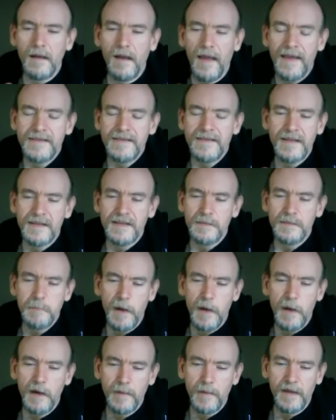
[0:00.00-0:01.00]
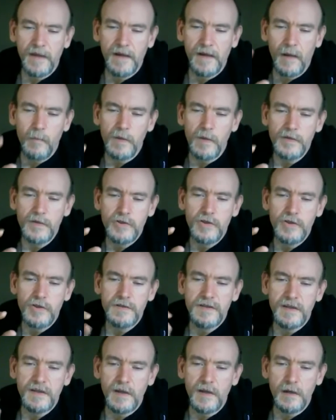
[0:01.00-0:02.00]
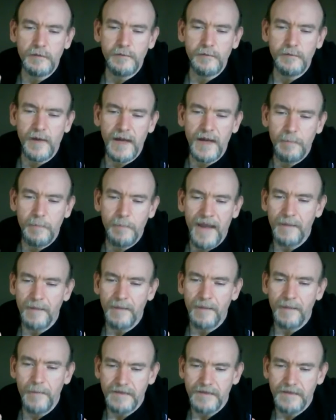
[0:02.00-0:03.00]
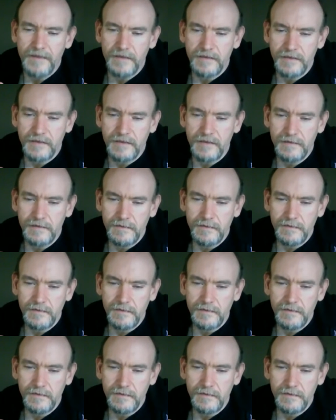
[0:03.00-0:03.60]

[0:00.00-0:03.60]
as an experiment, I want you to go find a pack of matches.